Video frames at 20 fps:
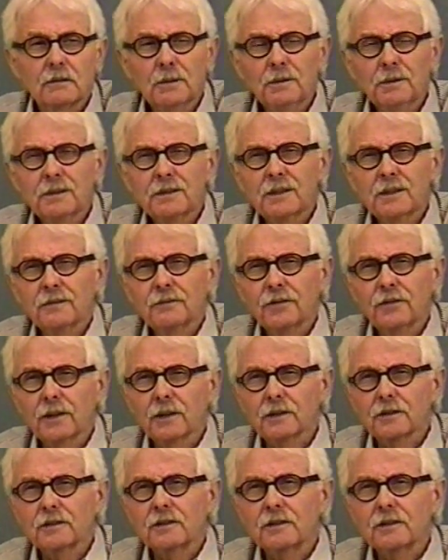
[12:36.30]
"What was that
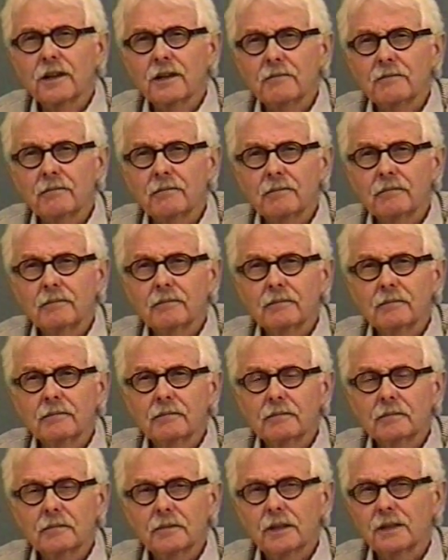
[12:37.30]
fellow's name?"
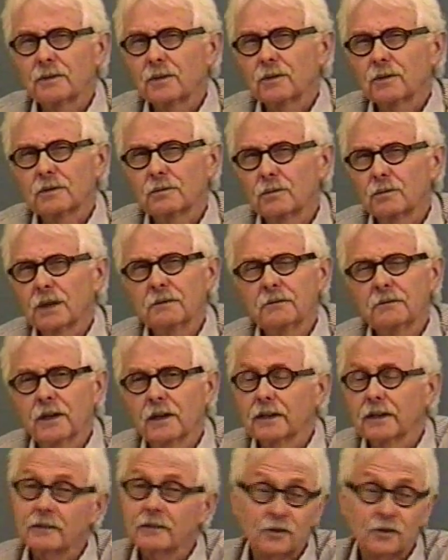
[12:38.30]
Dave goes,
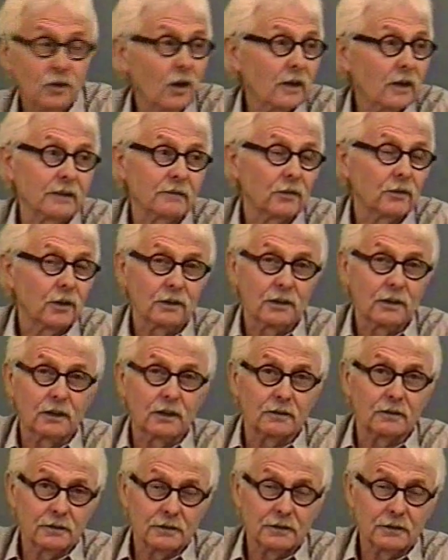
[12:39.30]
"What fella?" He's talking very
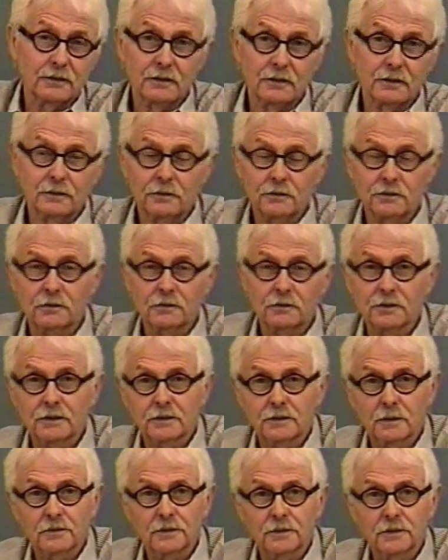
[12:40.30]
loud because I say he was
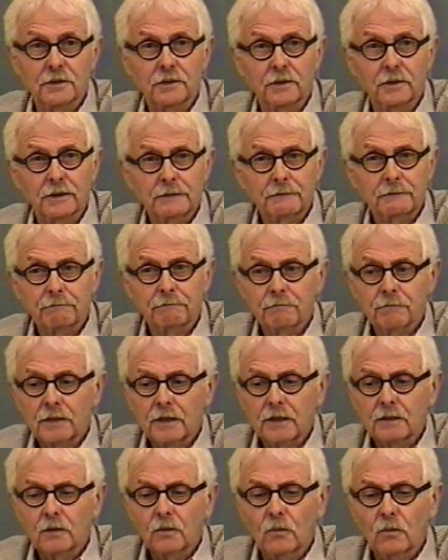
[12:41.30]
losing some of his hearing.
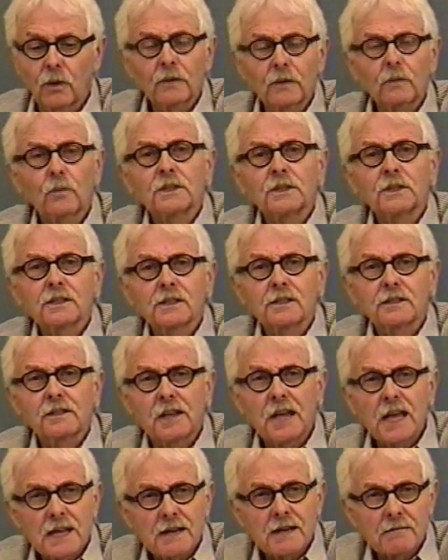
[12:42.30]
"What was
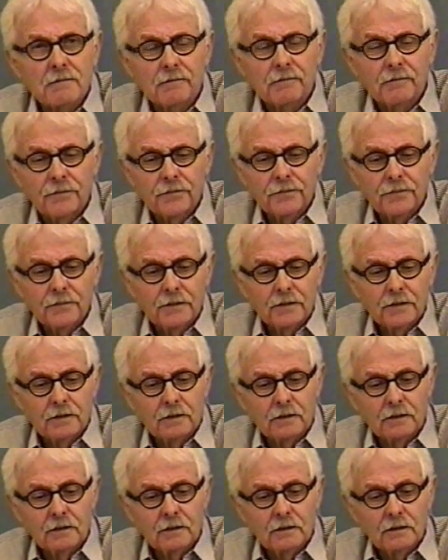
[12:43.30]
his name?"
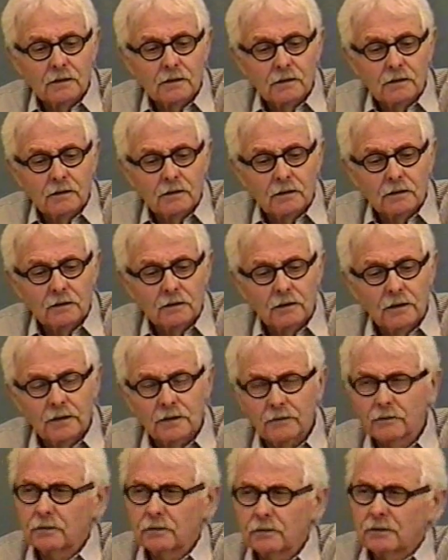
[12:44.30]
And
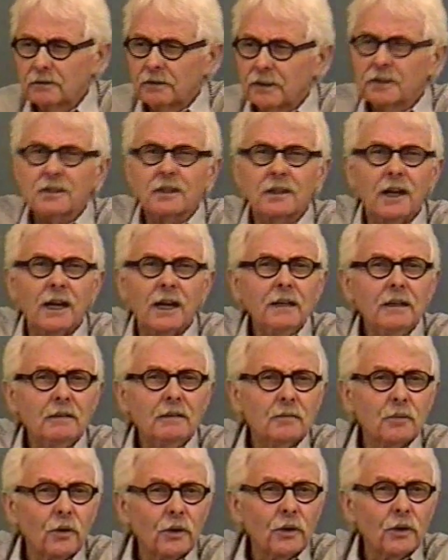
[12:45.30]
Dave moved. "This
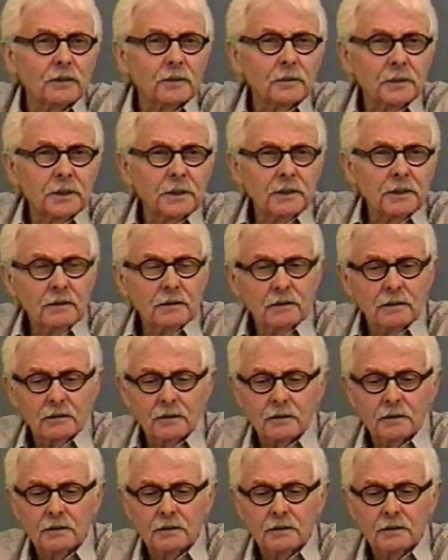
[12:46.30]
guy?" Pointing to me.